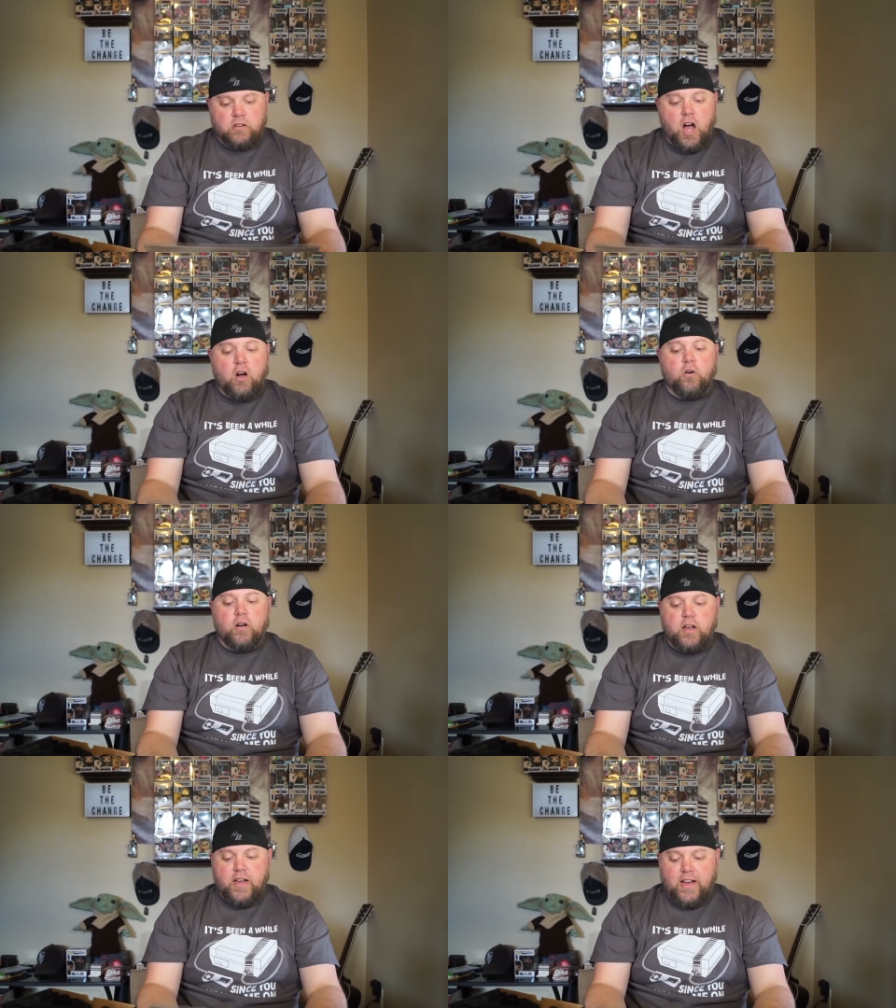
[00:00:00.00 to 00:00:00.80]

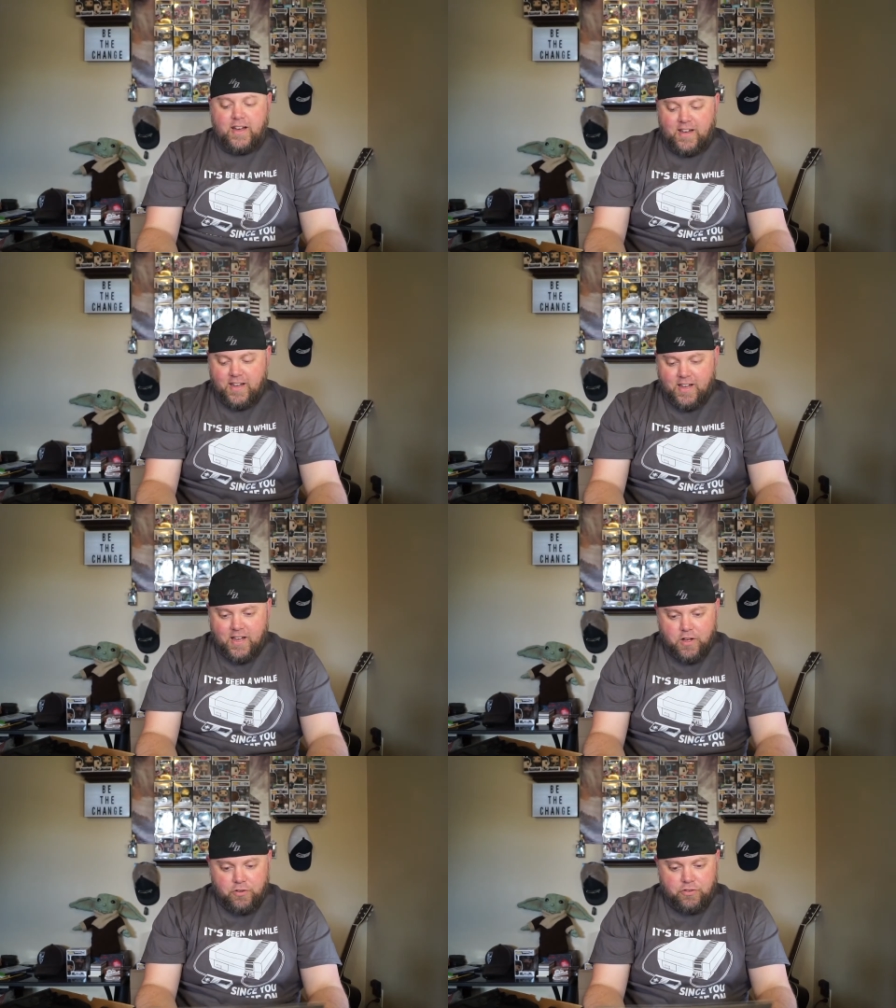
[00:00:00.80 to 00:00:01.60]
oh,
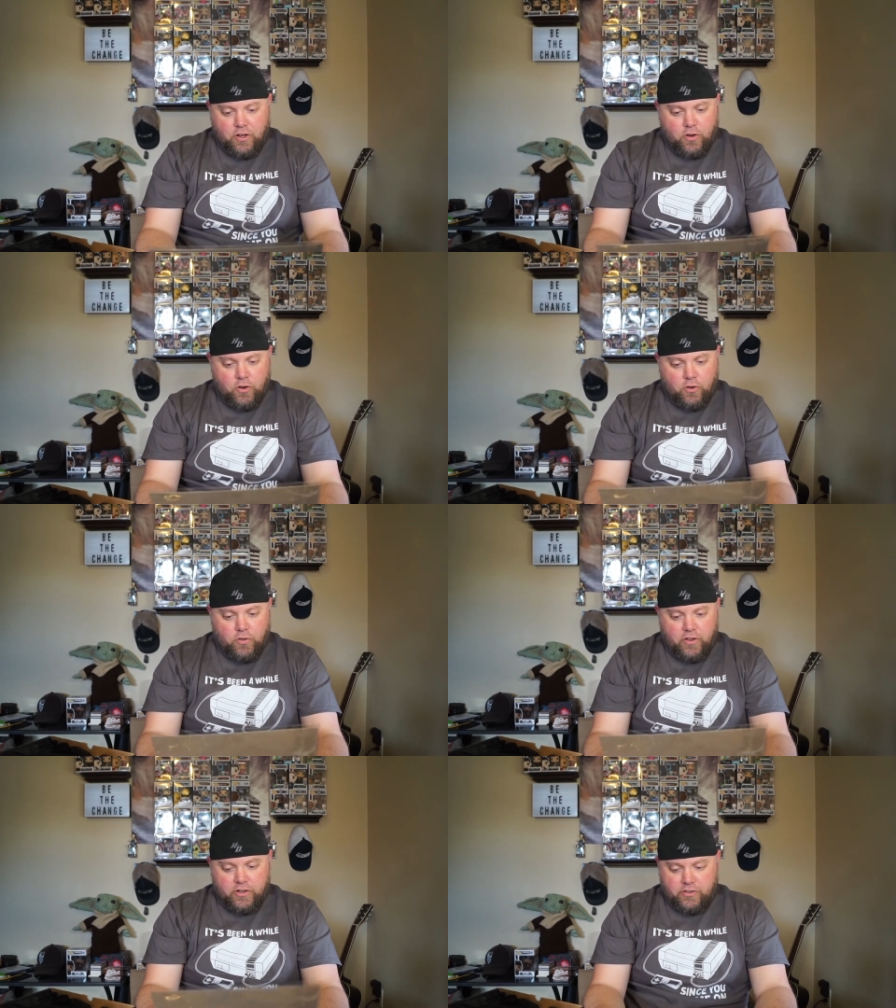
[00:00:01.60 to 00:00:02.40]
so
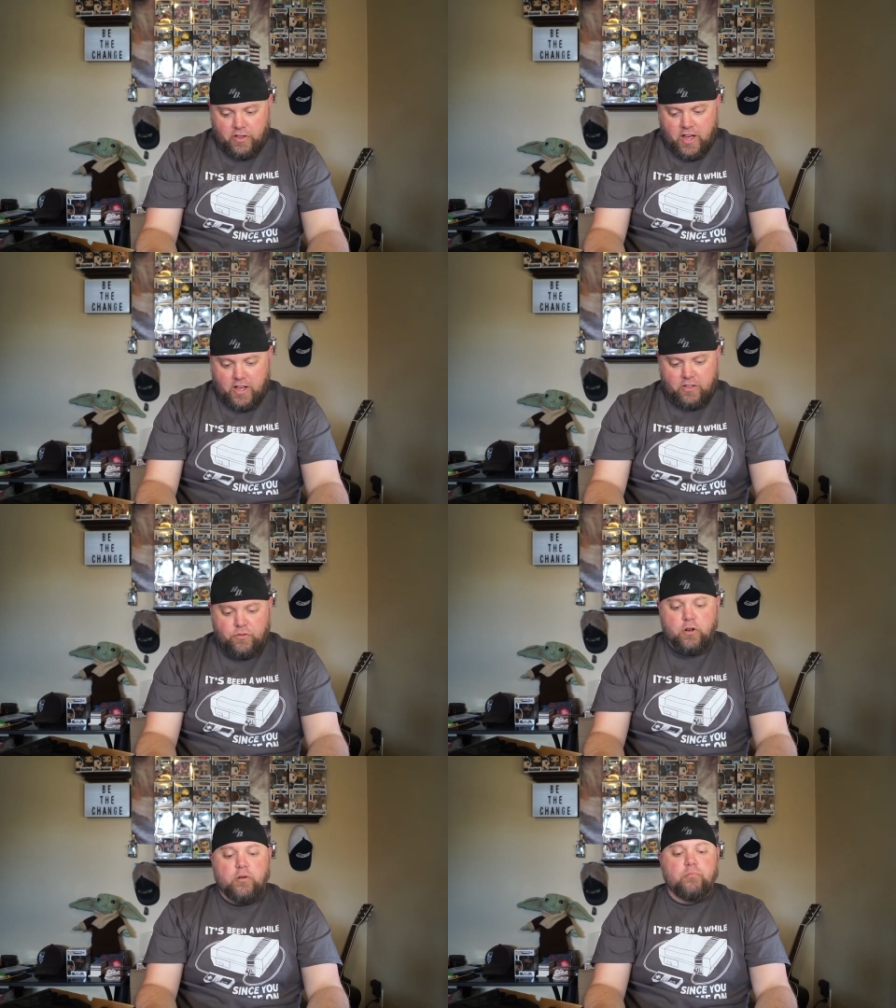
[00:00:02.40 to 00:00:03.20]
looks like
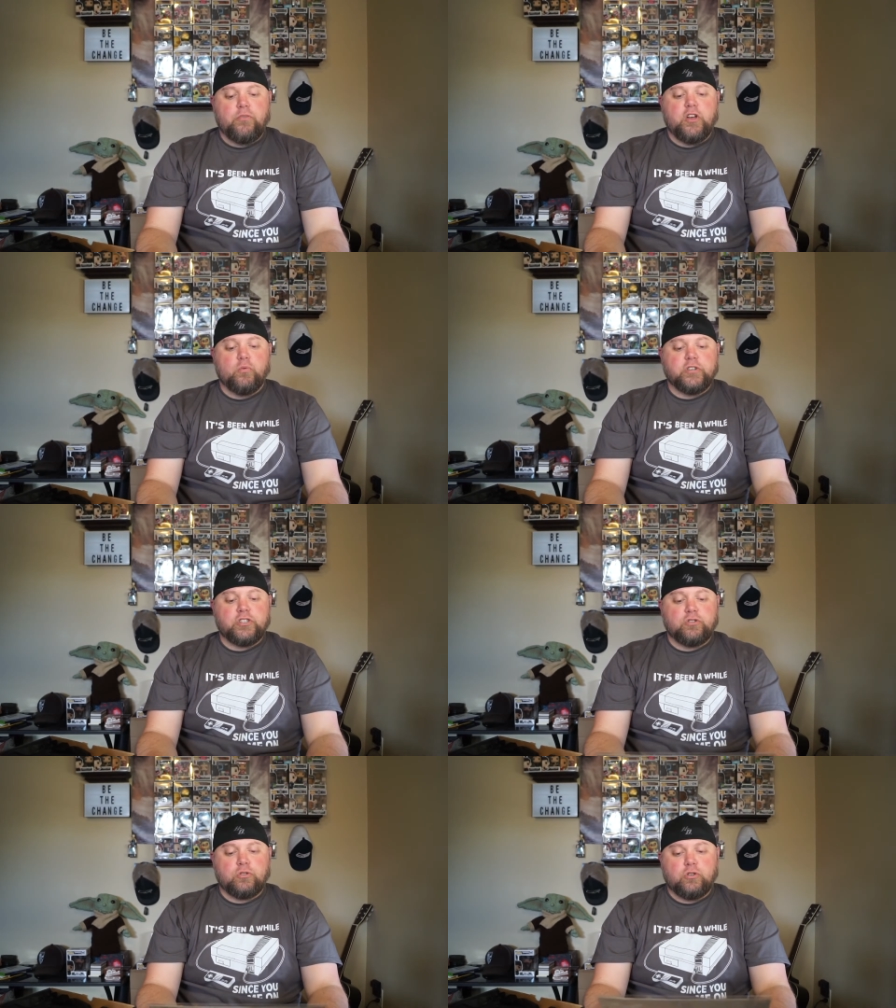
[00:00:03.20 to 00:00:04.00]
from the
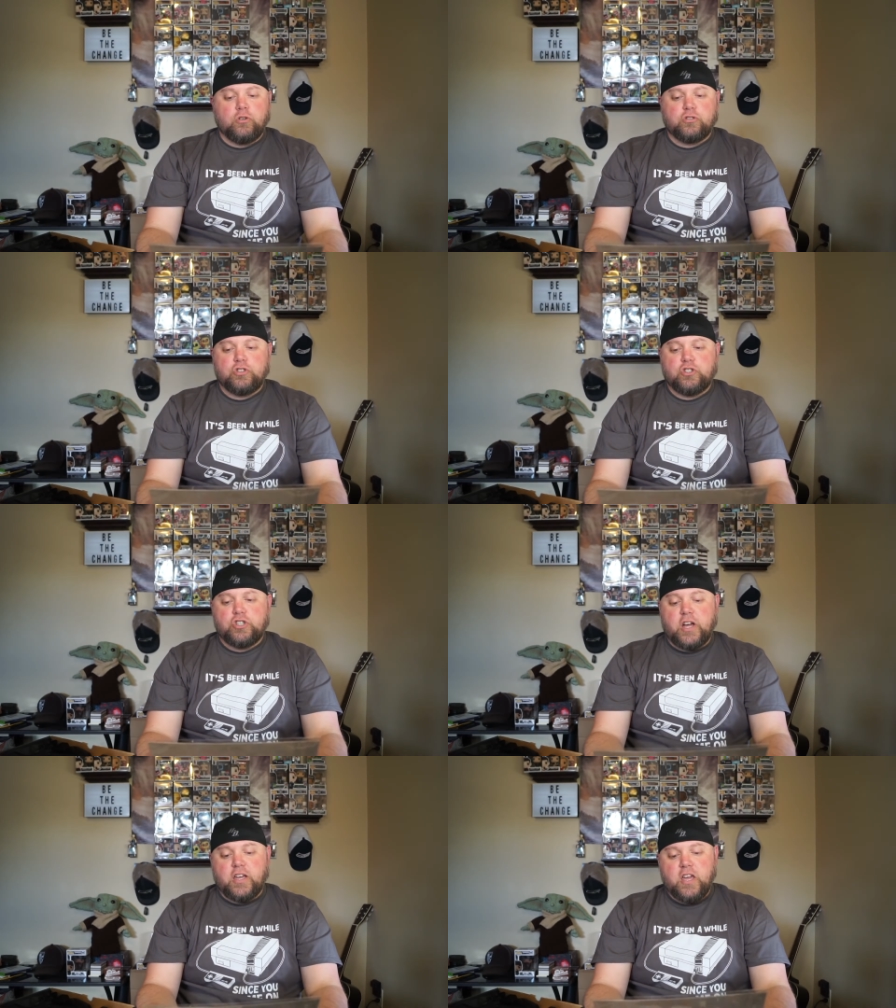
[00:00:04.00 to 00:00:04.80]
original
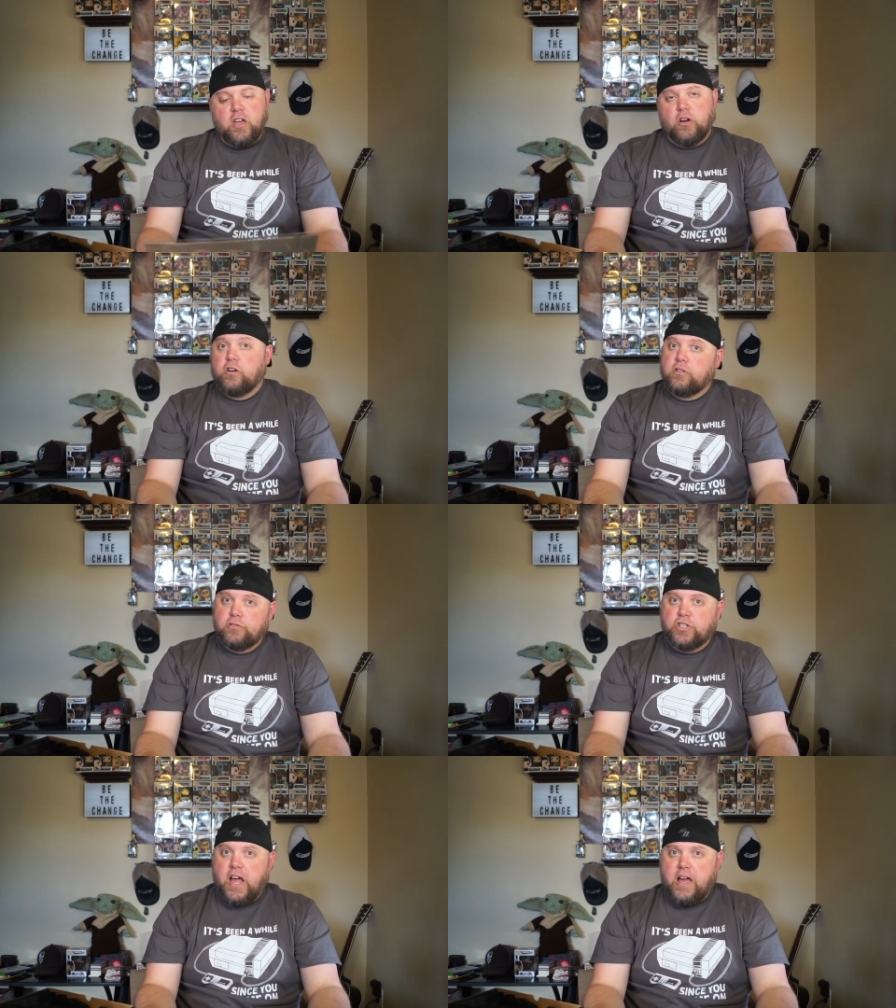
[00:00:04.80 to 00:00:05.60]
Chucky or
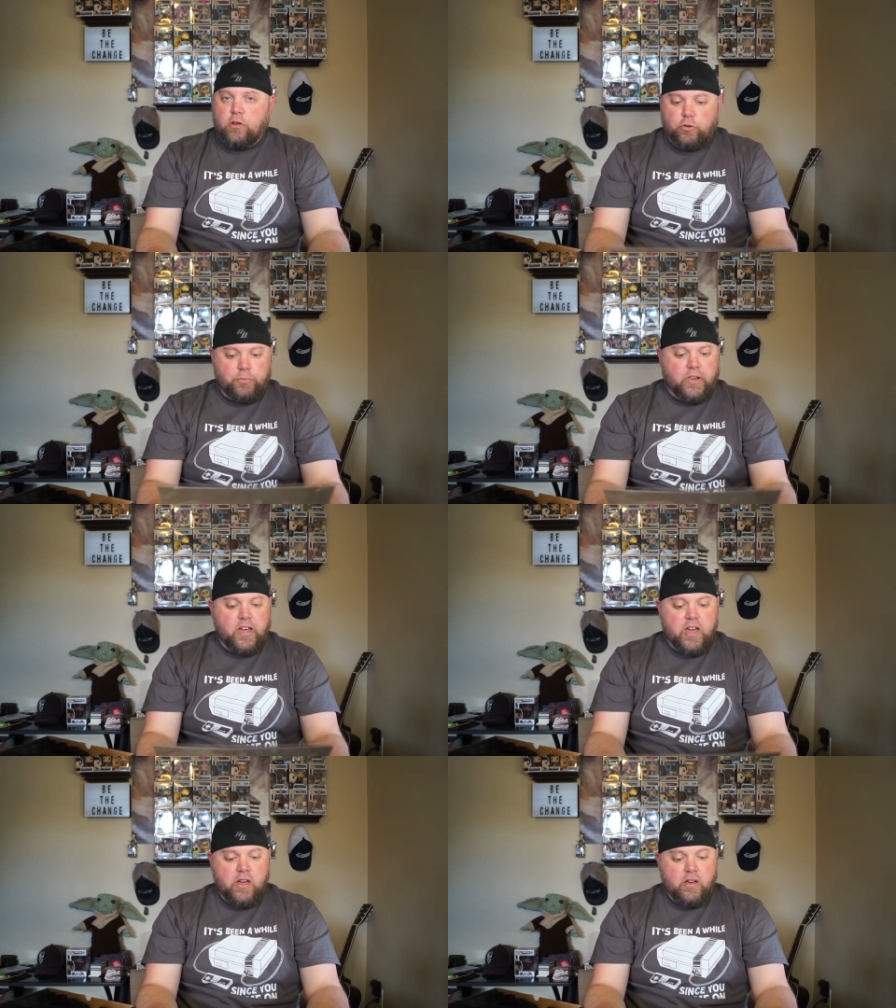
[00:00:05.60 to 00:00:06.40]
Child's
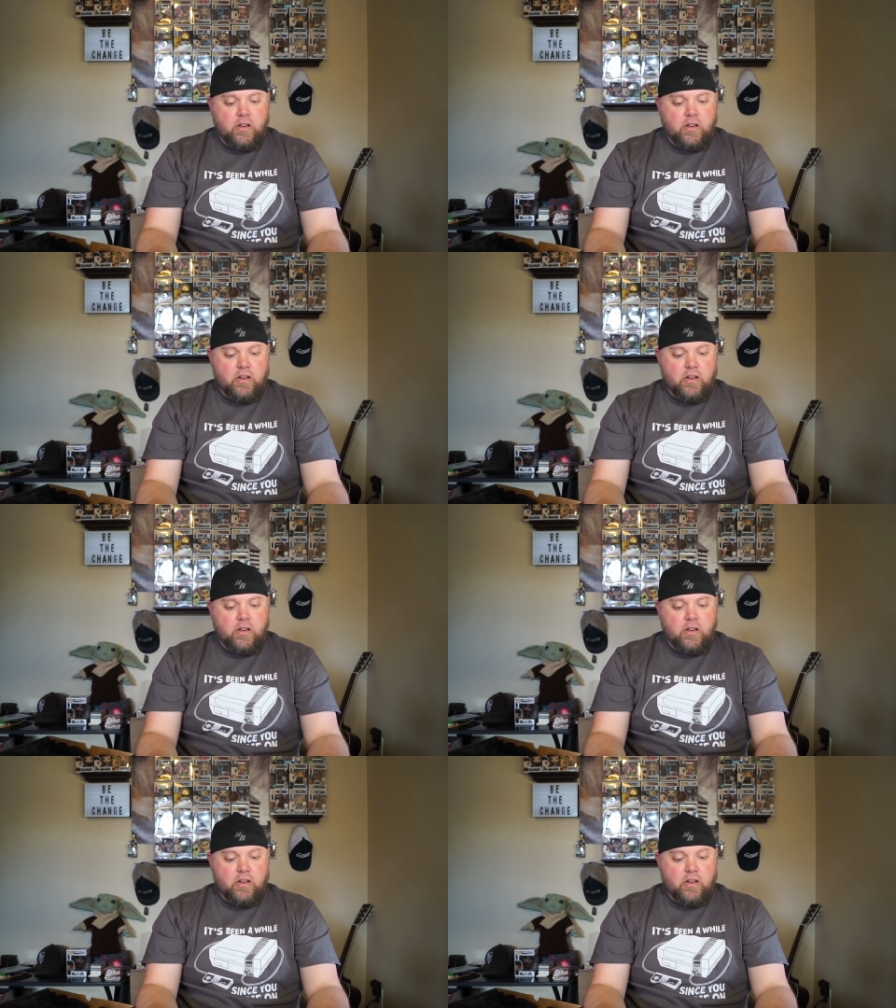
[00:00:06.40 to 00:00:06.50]
Play,